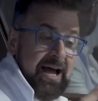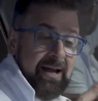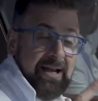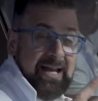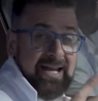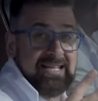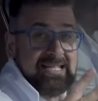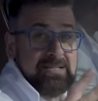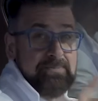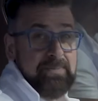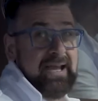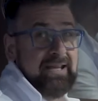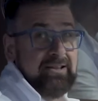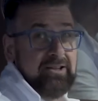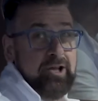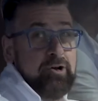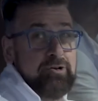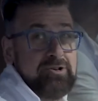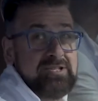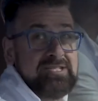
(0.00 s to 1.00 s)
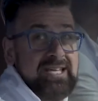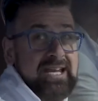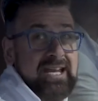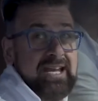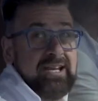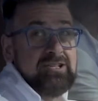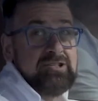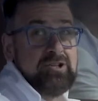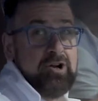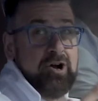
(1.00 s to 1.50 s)
I'd expect those
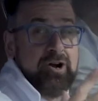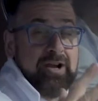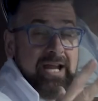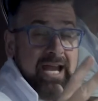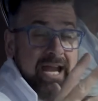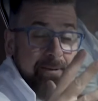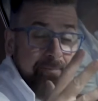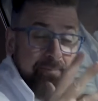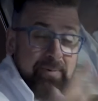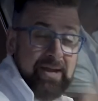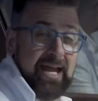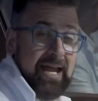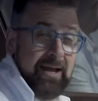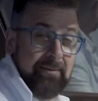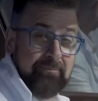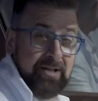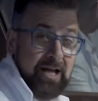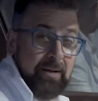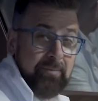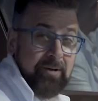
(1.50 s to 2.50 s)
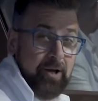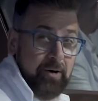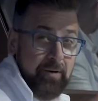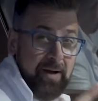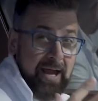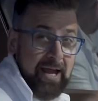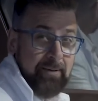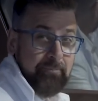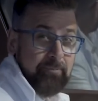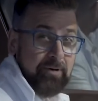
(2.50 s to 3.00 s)
things on a
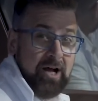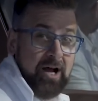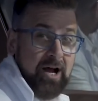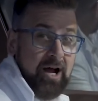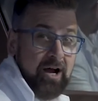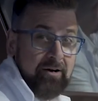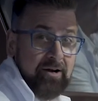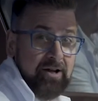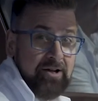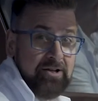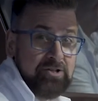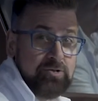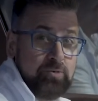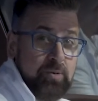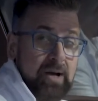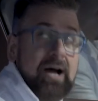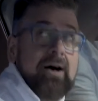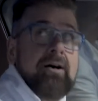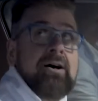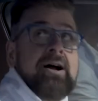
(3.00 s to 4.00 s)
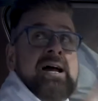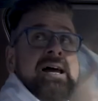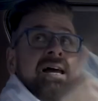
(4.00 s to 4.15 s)
BMW M car as well.